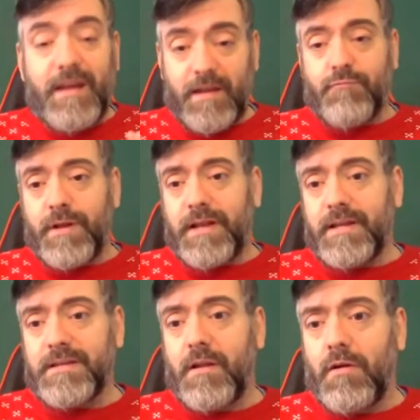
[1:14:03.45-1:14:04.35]
It really
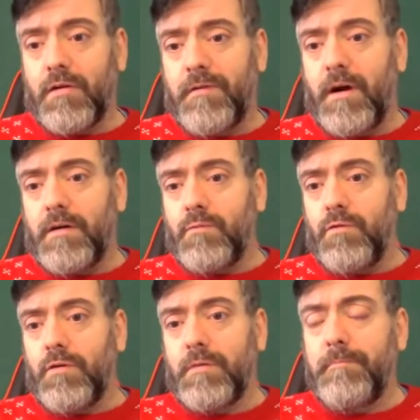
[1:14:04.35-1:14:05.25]
is a lot of hard
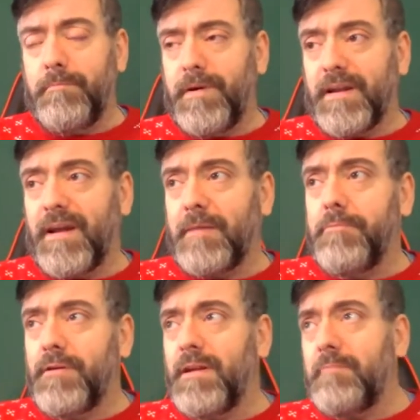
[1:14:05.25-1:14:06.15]
work, but I
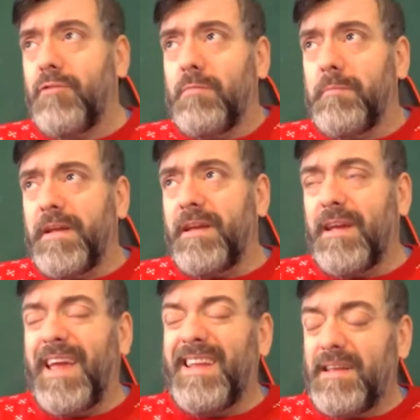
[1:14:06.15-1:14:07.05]
put in probably
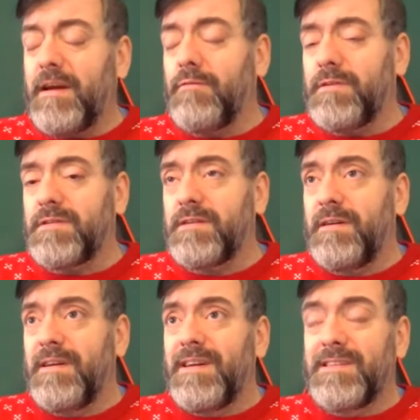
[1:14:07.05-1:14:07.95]
80 hours,
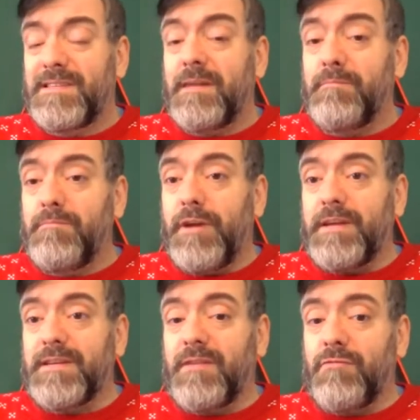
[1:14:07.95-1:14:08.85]
some
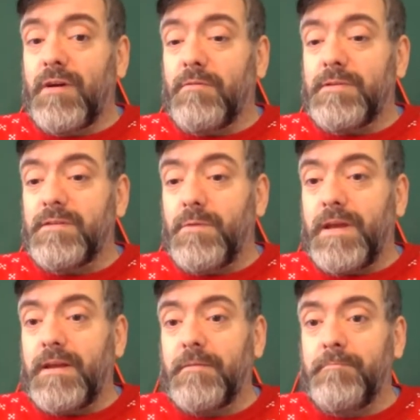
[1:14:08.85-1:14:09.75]
weeks, 100 hours a
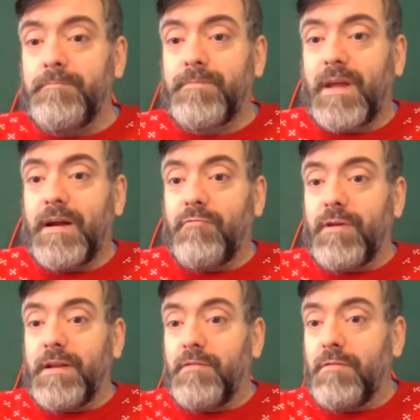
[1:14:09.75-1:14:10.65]
week. I
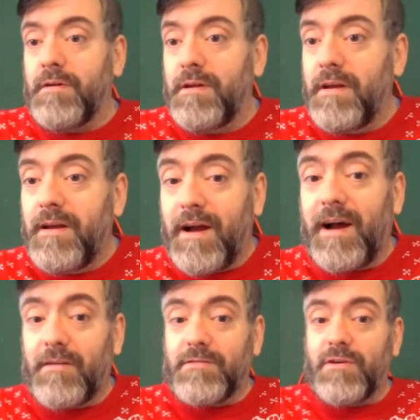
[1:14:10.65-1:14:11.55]
really do.
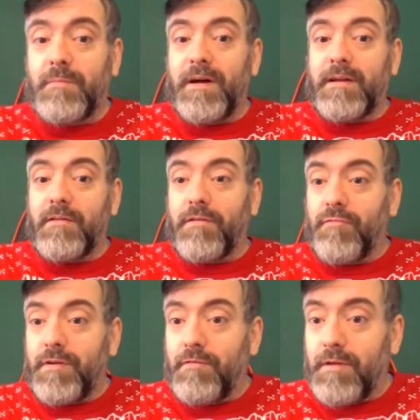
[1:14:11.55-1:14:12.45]
And on top of that, I got a
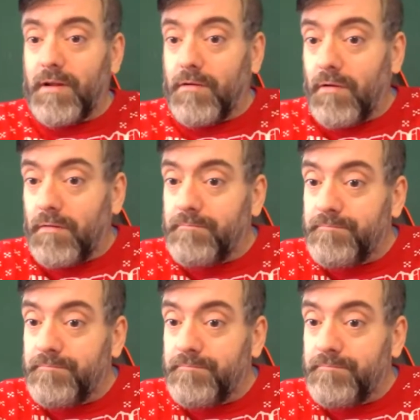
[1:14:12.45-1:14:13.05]
3-year-old little girl.